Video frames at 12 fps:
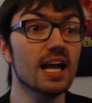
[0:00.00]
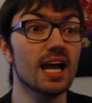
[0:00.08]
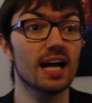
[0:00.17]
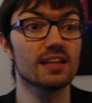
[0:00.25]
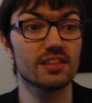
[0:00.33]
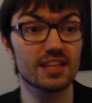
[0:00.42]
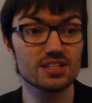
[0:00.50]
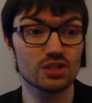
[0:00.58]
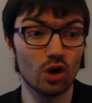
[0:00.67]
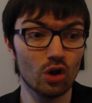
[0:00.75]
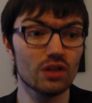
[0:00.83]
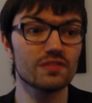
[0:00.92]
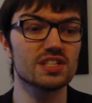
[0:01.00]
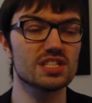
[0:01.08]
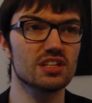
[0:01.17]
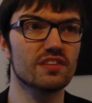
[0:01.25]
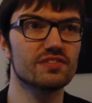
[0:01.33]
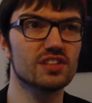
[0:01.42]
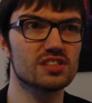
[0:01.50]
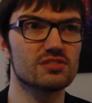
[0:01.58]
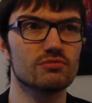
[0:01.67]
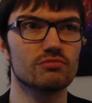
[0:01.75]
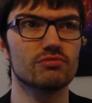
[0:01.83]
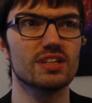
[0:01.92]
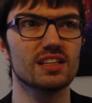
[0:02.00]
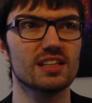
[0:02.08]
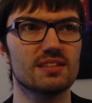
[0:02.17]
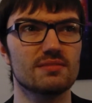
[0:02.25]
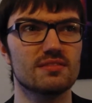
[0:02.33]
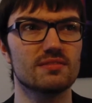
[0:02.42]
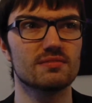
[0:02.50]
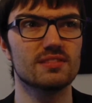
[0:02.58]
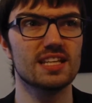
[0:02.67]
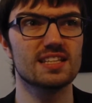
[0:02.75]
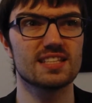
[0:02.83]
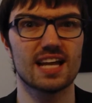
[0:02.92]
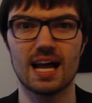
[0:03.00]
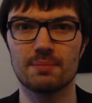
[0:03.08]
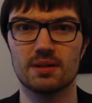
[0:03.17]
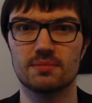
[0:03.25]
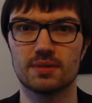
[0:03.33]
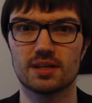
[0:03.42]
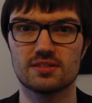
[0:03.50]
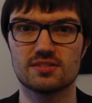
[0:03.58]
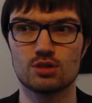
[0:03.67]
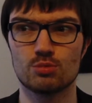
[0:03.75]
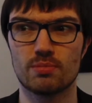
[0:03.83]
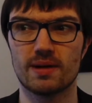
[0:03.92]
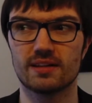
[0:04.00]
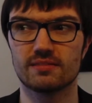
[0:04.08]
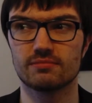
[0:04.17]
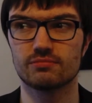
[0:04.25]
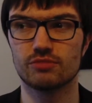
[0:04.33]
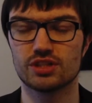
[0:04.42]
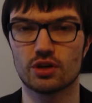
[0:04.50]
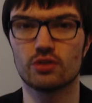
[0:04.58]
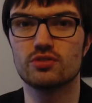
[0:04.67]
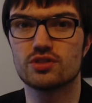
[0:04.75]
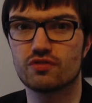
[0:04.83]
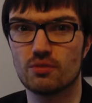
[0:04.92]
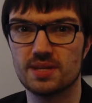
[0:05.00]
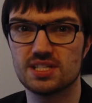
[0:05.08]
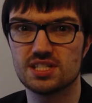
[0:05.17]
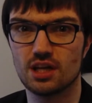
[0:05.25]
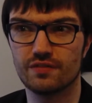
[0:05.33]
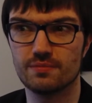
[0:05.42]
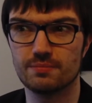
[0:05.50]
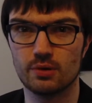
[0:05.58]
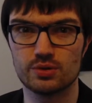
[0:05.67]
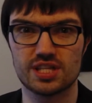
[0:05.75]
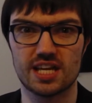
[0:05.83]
And the thing is, all of this stuff doesn't really need to happen because Superman returns from his self-imposed